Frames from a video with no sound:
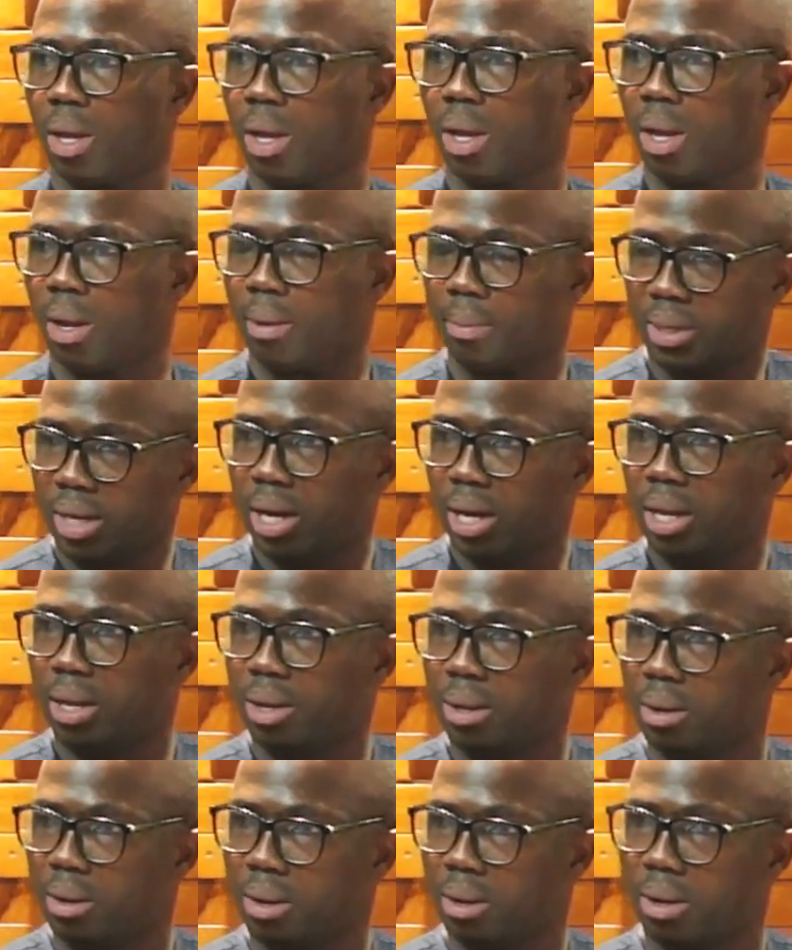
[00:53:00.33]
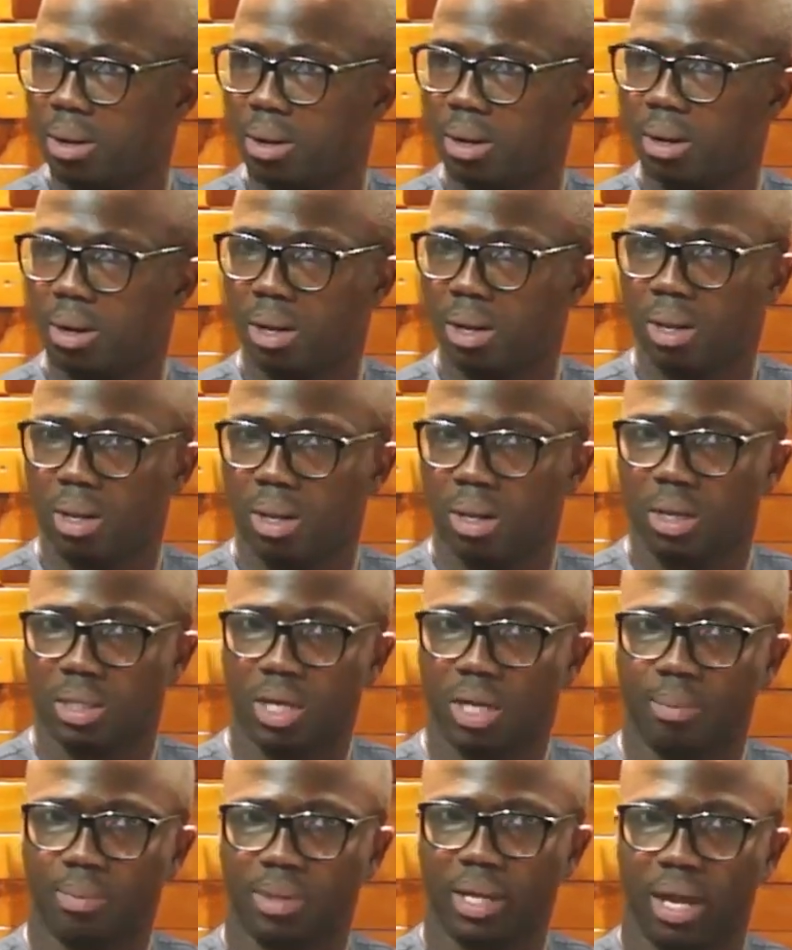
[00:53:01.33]
Telling you.
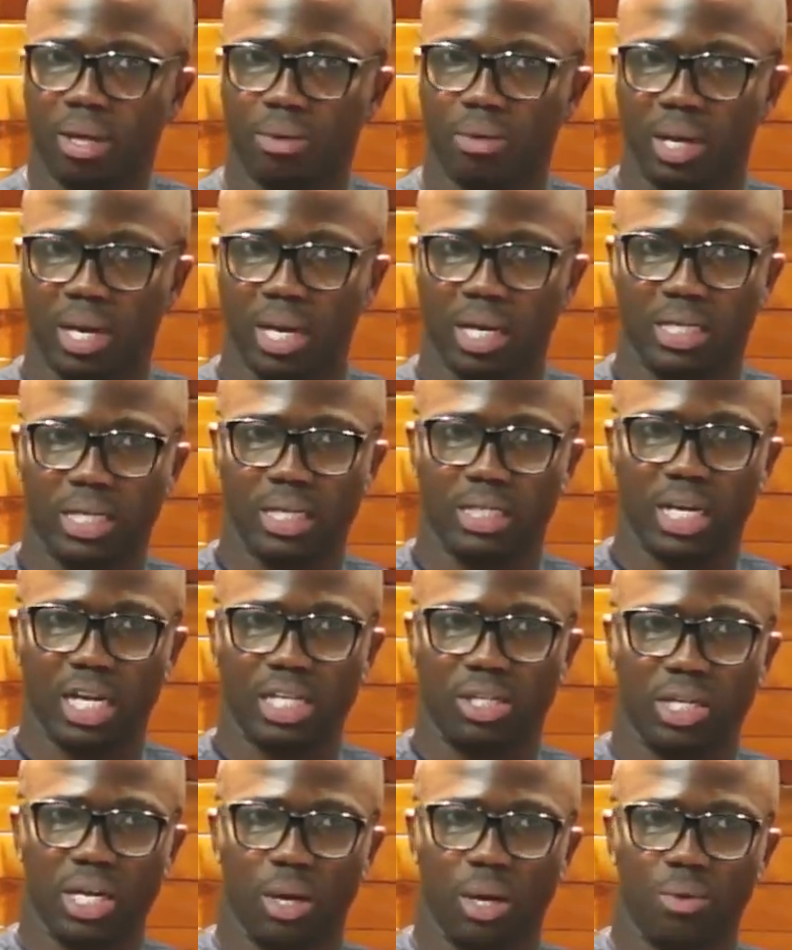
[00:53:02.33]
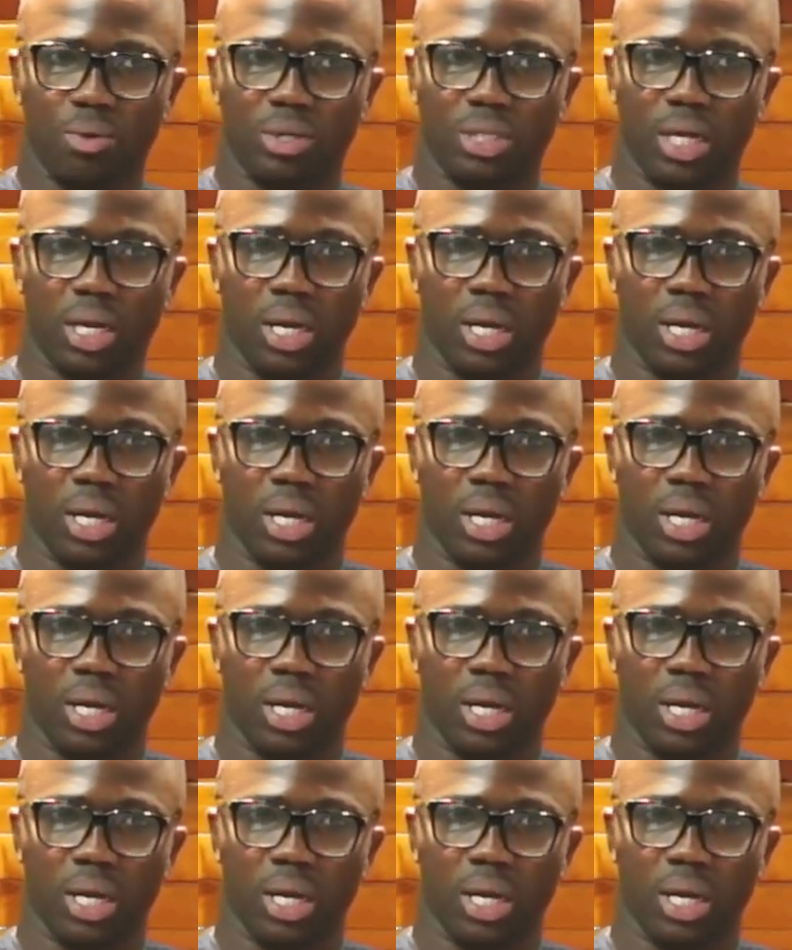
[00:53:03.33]
Sometimes the teachers here will say,